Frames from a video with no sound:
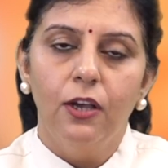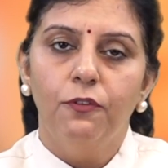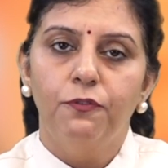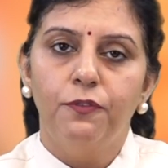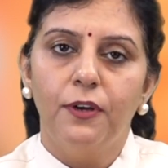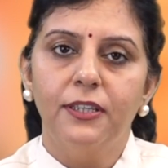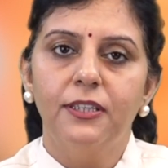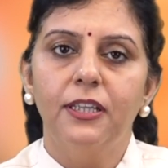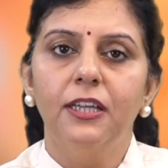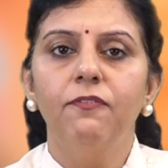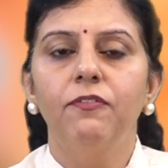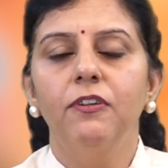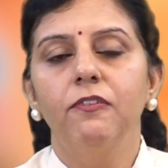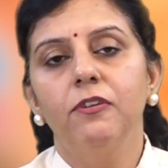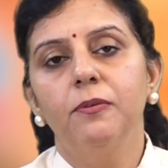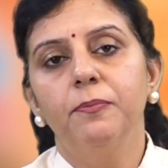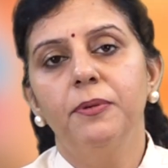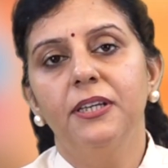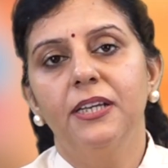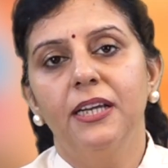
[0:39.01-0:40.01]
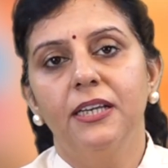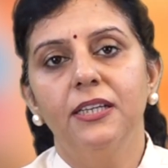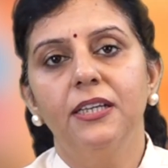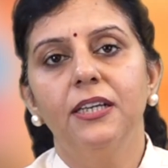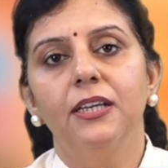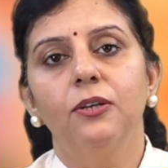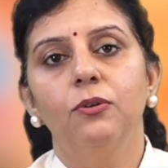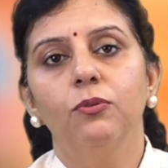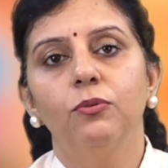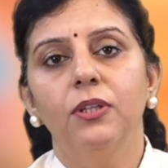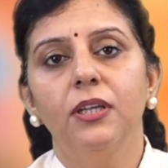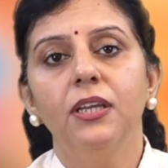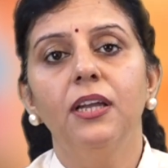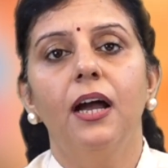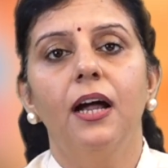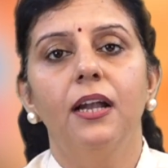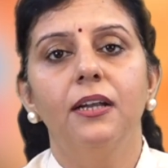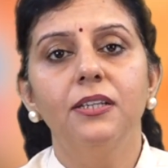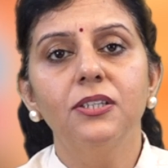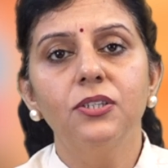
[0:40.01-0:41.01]
Further, we will be getting into the
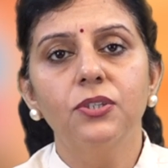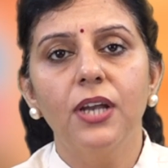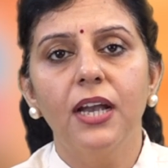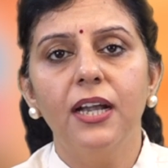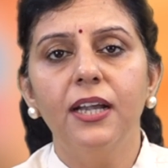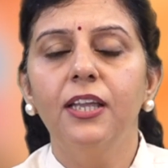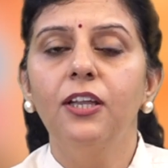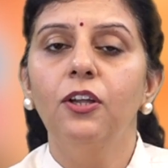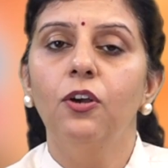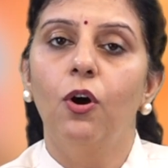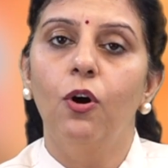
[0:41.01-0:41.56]
understanding